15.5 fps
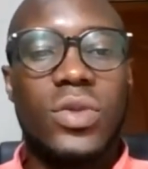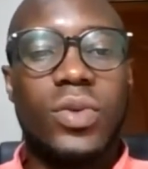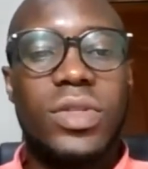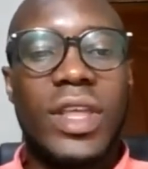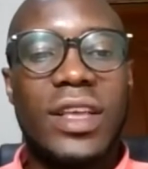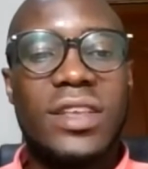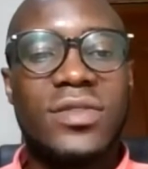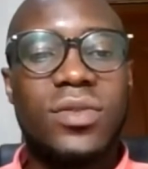
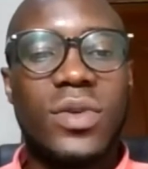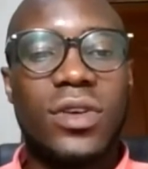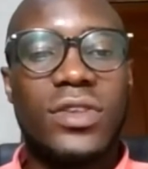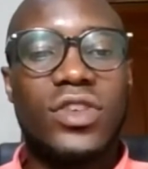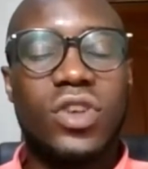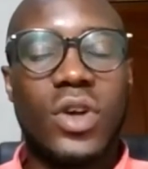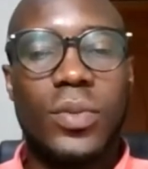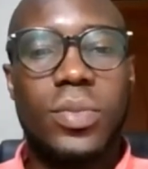Today's
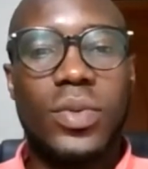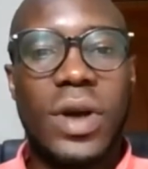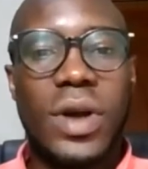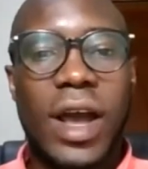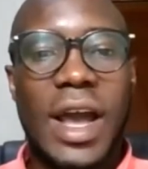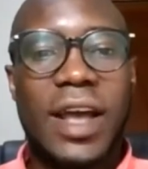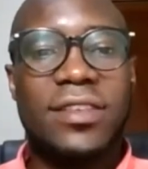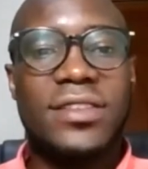workshop,
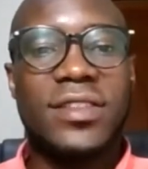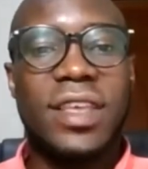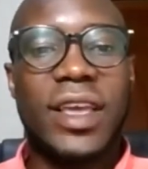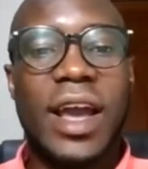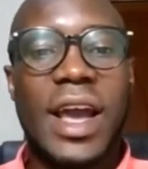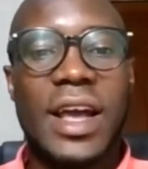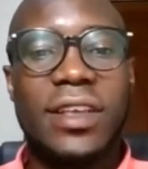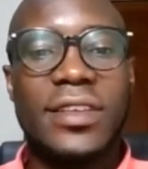as
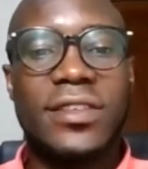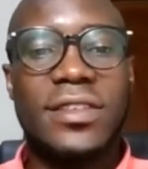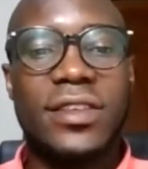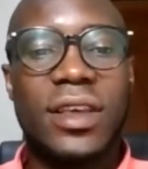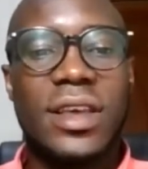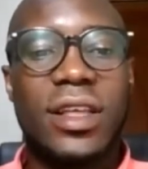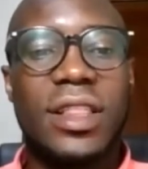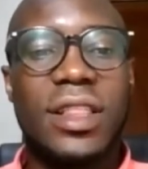it
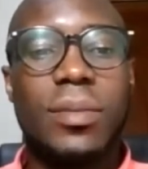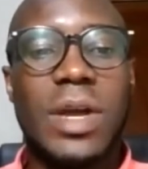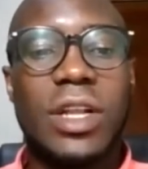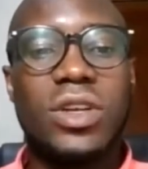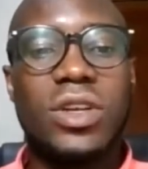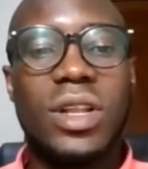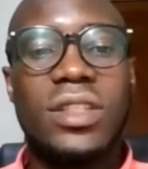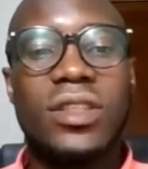has the
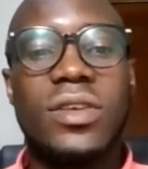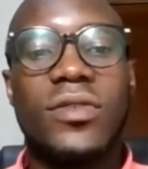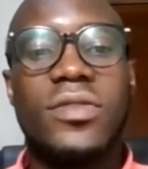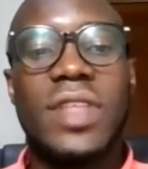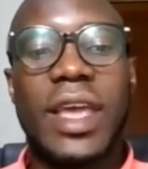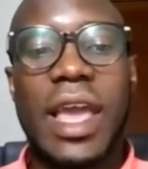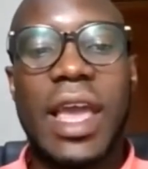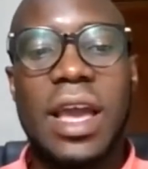majority
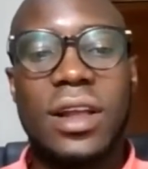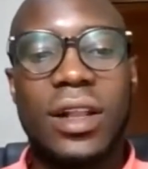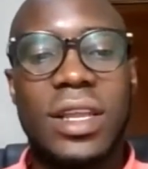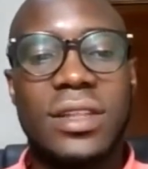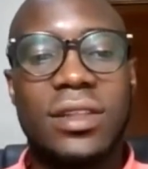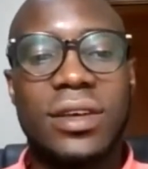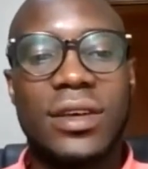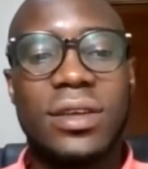of the young
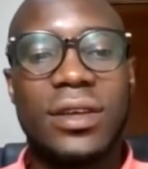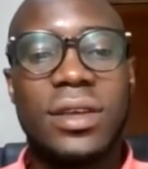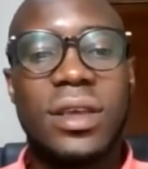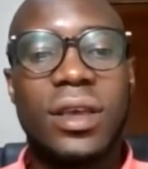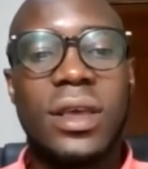leader,